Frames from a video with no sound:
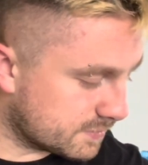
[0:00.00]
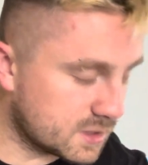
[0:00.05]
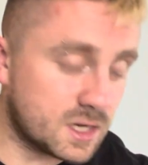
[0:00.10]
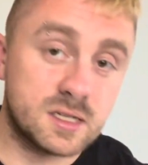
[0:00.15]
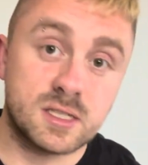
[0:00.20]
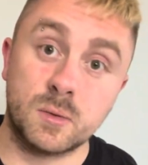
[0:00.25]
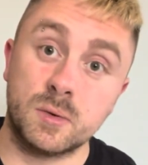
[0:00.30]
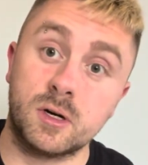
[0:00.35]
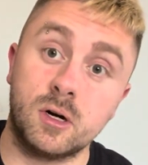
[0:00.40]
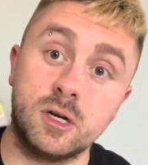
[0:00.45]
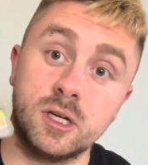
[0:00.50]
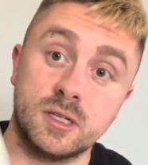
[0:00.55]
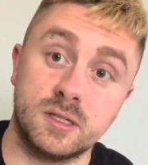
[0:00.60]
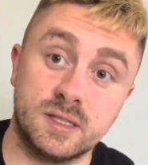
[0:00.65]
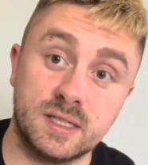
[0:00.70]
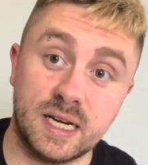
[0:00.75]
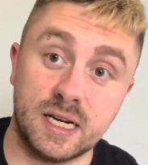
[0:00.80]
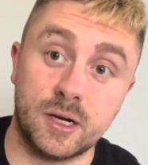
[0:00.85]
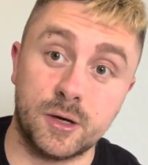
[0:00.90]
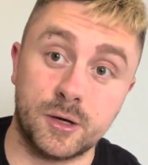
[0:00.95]
so we got
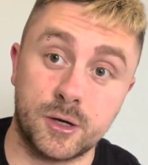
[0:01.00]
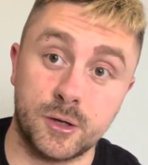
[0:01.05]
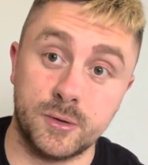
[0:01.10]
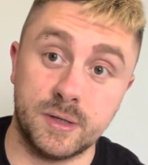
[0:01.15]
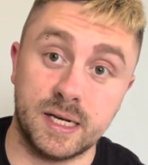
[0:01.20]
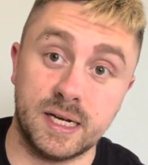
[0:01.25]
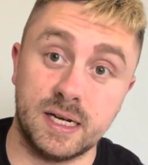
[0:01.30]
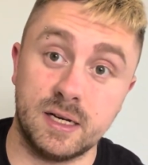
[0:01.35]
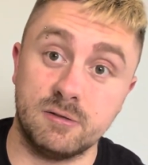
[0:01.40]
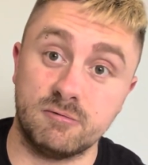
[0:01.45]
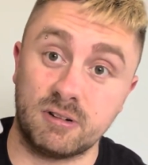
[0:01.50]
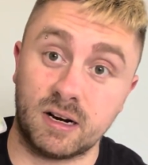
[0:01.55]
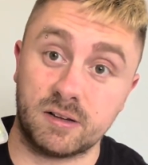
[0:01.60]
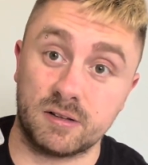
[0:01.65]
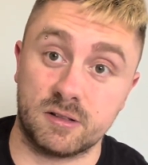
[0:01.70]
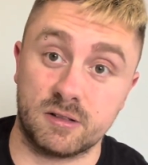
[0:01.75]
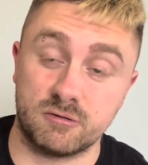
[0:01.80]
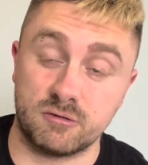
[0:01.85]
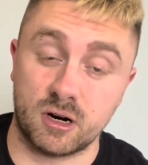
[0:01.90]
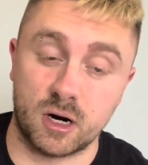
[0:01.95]
Ni no Kuni,
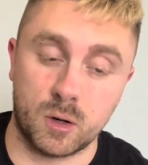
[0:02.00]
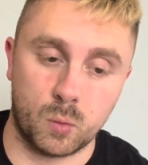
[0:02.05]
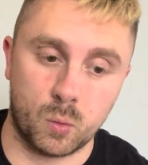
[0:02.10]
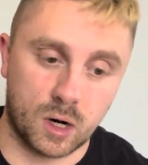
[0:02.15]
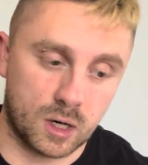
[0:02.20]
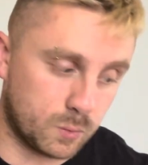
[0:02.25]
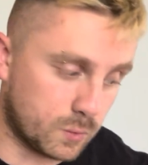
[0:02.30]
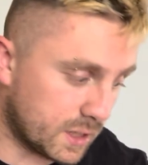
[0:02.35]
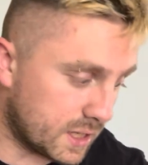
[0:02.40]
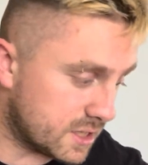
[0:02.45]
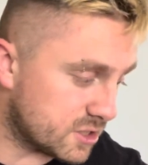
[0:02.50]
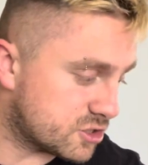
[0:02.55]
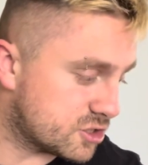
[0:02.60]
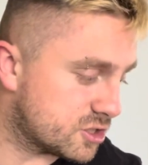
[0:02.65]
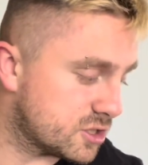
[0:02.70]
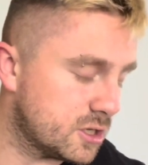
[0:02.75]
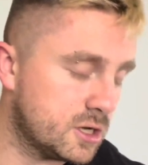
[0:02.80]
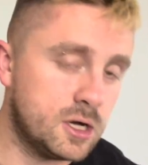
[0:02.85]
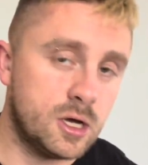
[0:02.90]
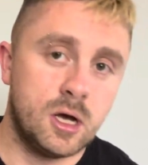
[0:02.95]
Wrath of the White Witch,
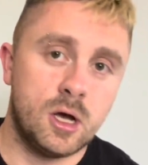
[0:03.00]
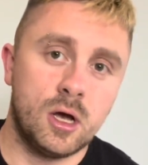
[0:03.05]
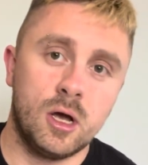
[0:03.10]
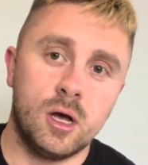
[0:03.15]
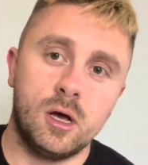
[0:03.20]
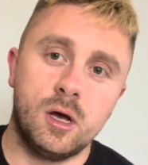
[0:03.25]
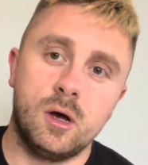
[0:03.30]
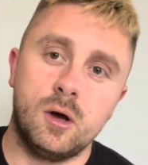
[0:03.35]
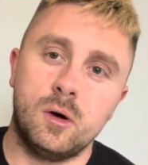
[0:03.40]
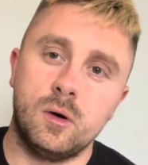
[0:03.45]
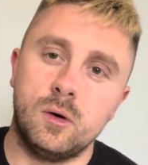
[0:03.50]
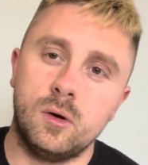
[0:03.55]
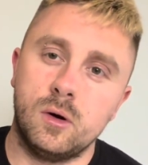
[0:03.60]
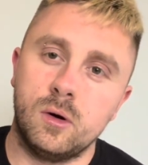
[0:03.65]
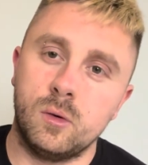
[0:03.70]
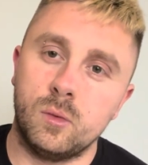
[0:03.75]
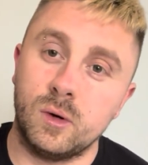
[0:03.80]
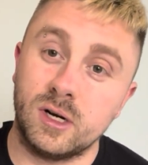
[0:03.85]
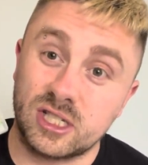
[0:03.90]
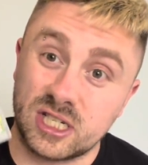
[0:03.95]

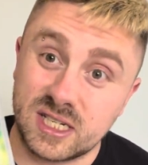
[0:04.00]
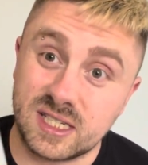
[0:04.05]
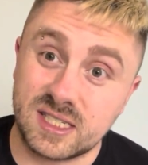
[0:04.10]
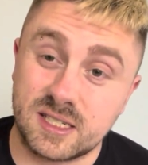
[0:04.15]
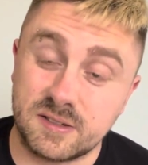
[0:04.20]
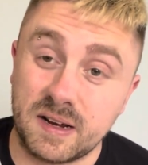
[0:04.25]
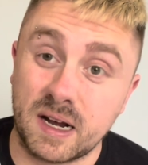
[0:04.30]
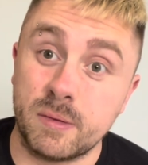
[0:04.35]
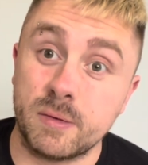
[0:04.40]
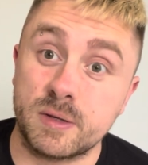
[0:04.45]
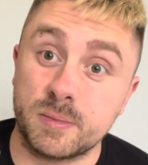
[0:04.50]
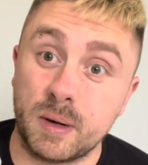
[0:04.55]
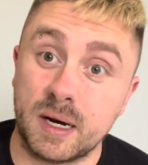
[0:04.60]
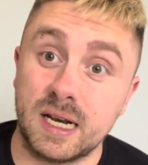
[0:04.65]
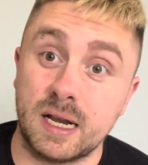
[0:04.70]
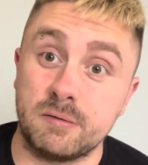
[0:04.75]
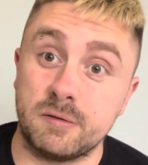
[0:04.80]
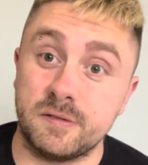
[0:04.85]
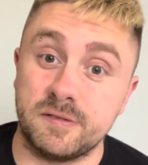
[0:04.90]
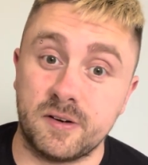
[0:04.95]
which is developed by
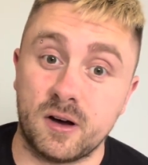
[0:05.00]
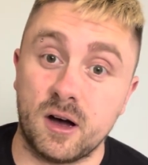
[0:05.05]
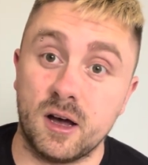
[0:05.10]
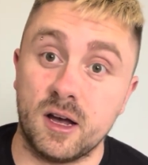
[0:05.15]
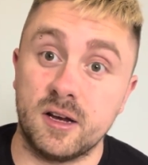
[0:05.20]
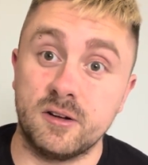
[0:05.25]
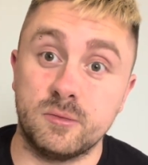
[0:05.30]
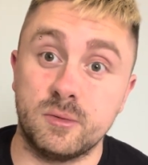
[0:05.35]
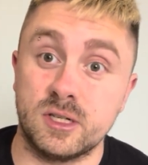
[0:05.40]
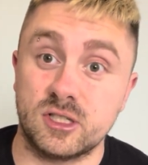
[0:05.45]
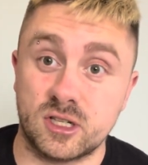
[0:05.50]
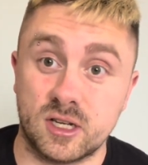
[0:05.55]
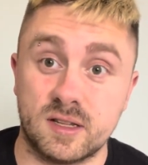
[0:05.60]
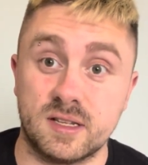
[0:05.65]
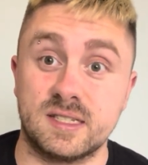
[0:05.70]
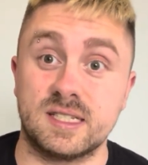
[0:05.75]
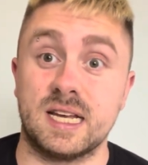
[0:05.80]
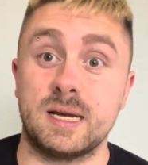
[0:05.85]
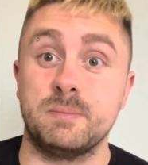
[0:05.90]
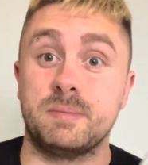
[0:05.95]
Level 5, which are the
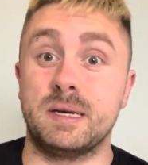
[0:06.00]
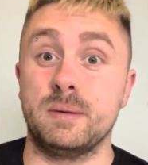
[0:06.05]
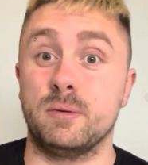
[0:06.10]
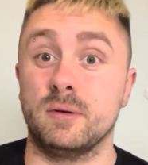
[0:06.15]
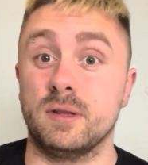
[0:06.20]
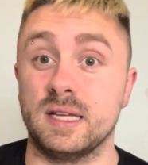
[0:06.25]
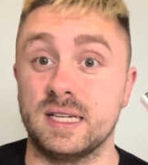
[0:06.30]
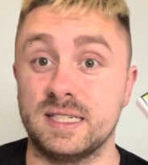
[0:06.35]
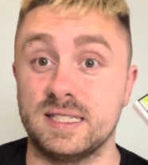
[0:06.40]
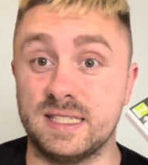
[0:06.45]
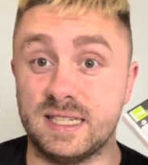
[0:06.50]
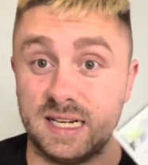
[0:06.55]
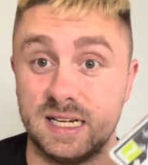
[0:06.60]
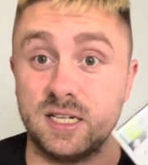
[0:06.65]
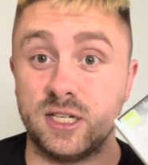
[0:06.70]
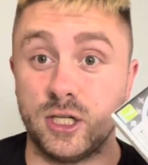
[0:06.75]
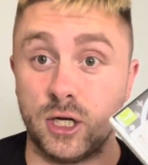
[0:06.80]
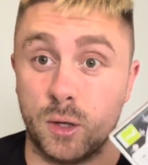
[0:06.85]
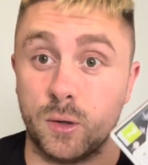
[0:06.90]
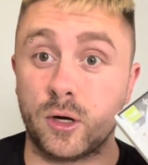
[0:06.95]
same people that did
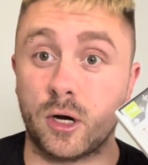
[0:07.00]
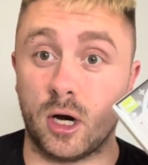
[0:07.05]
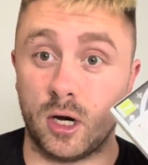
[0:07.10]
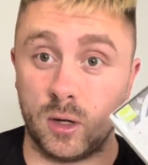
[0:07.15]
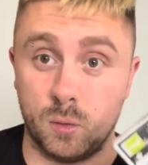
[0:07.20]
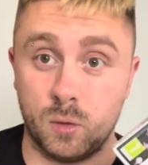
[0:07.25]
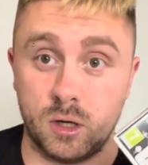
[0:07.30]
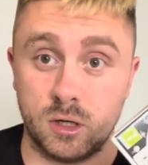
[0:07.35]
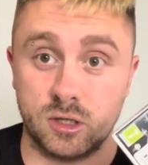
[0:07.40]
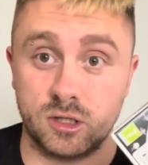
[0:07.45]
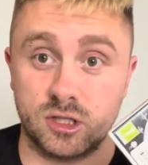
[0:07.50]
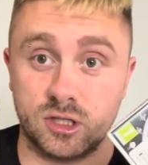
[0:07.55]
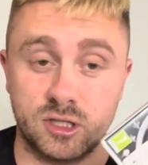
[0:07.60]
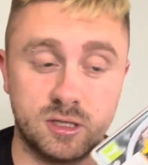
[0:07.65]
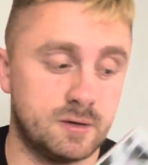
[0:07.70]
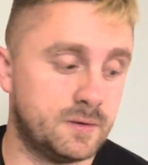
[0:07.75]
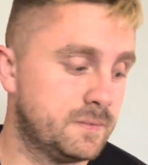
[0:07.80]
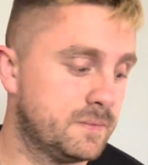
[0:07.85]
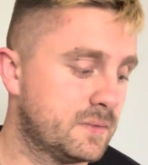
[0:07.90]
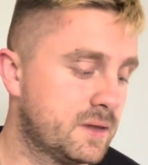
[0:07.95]
Yokai Watch.
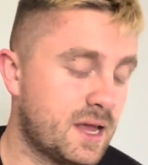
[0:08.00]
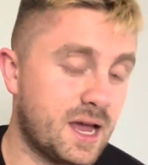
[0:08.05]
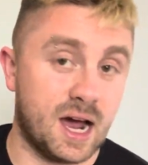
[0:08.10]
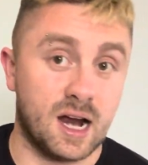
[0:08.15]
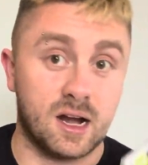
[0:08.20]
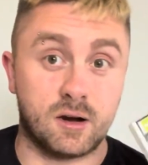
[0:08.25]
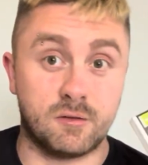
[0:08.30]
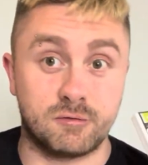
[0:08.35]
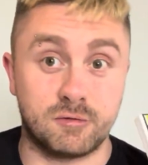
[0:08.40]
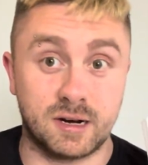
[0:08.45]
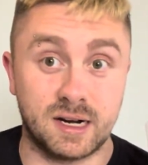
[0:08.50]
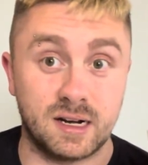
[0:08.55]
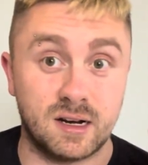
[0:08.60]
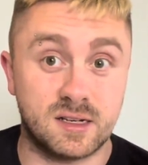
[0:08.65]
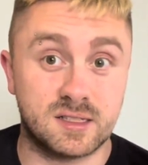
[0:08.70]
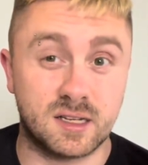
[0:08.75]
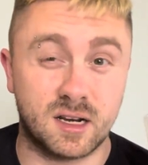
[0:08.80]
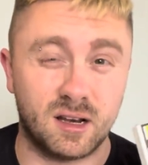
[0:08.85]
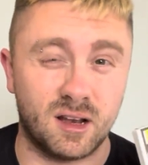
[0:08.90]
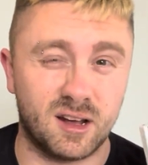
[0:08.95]
And I've
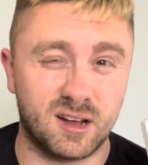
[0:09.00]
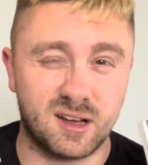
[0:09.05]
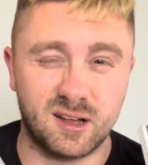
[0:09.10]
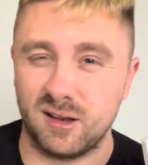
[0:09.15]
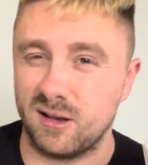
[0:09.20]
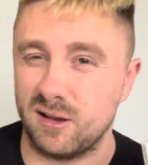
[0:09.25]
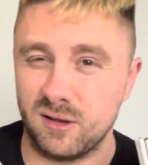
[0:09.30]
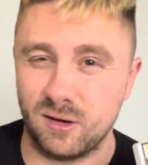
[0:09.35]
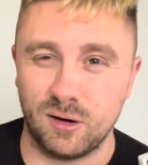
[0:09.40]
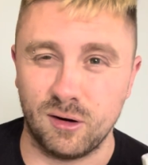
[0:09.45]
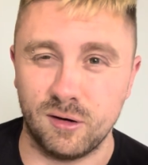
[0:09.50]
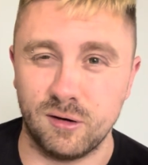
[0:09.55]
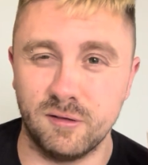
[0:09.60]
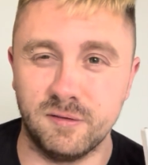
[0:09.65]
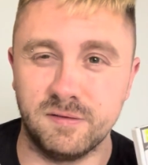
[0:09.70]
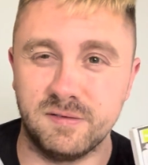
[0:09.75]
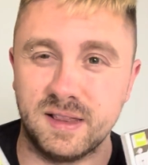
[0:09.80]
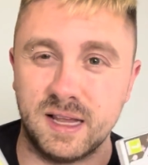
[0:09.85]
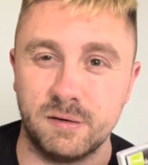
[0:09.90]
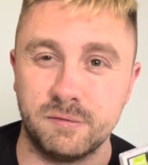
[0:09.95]
realised I like a lot
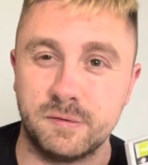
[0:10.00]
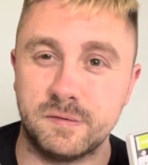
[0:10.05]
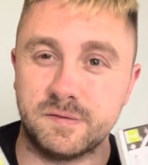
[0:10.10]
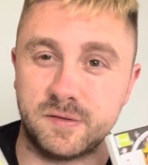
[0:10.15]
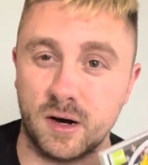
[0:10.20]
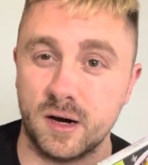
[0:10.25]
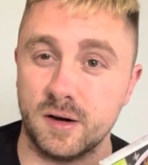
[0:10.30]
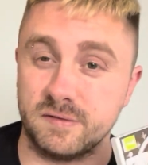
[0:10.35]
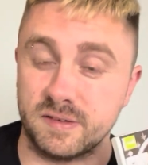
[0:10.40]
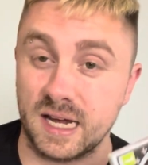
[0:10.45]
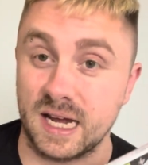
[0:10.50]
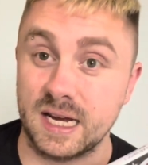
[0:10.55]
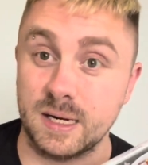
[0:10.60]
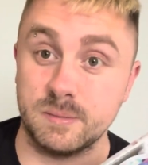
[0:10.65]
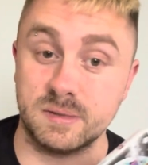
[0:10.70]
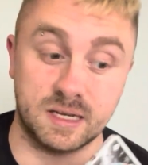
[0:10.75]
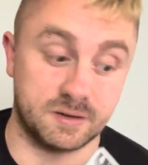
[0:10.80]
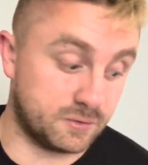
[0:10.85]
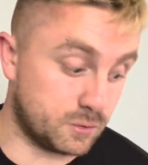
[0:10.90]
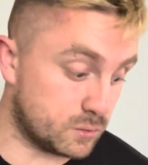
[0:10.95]
of Level 5
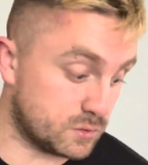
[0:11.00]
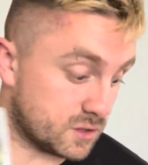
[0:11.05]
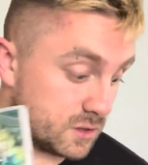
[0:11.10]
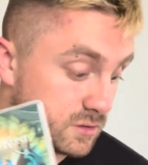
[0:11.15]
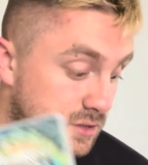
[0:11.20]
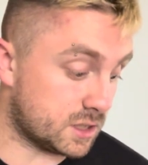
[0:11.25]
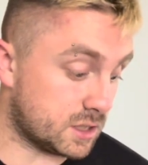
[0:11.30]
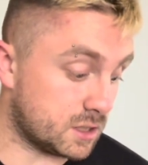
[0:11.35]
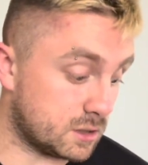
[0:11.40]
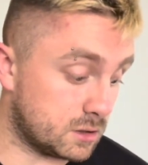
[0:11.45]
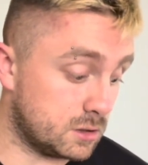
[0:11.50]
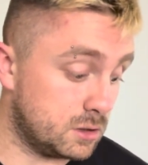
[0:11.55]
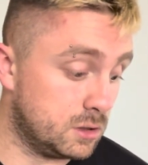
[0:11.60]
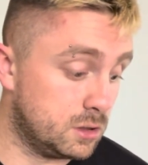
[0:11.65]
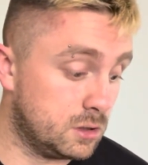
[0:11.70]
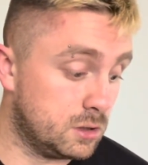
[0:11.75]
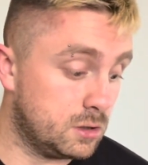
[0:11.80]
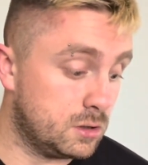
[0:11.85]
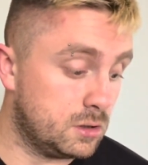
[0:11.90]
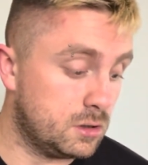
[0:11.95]
games. They've also done
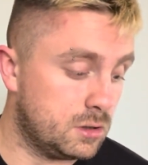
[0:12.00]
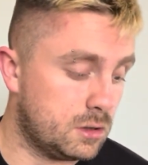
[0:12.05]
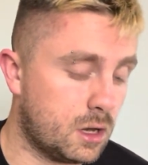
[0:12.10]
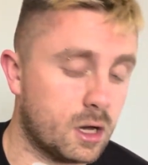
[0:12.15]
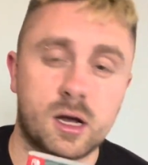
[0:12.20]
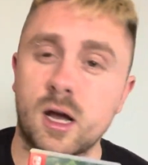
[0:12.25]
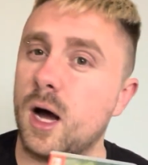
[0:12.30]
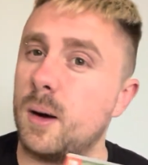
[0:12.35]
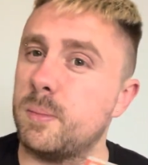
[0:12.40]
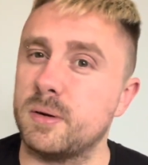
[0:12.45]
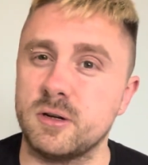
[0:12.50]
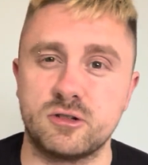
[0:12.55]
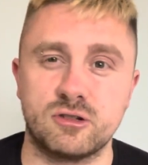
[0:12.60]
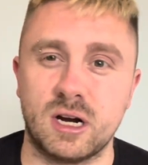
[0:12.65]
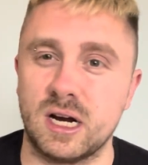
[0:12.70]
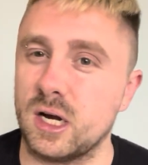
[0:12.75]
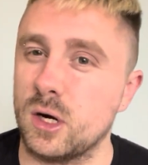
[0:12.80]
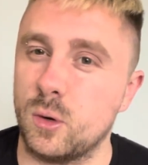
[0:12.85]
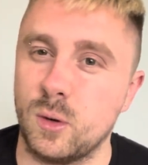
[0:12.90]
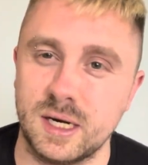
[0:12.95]
a couple of
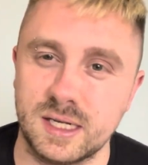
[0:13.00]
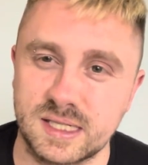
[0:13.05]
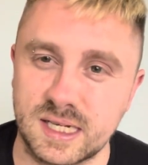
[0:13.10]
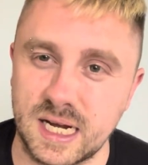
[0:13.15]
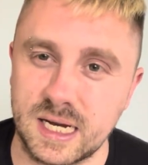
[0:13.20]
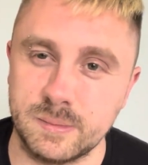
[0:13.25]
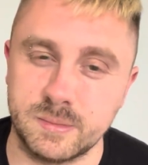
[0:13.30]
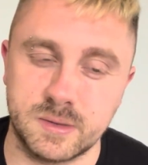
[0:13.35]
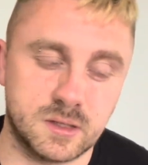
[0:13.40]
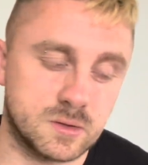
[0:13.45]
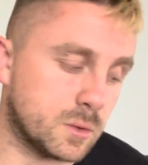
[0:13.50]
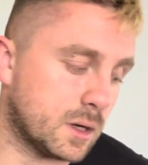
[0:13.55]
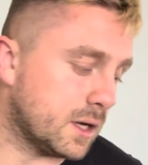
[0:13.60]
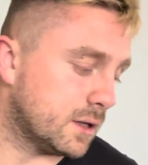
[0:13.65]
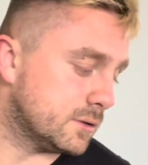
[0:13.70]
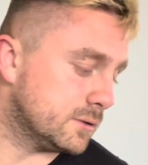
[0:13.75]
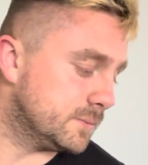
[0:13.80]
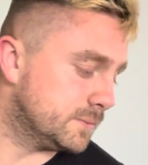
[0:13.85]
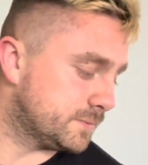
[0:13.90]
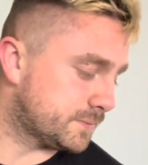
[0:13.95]
Dragon Quest games as
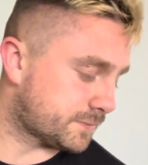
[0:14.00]
well.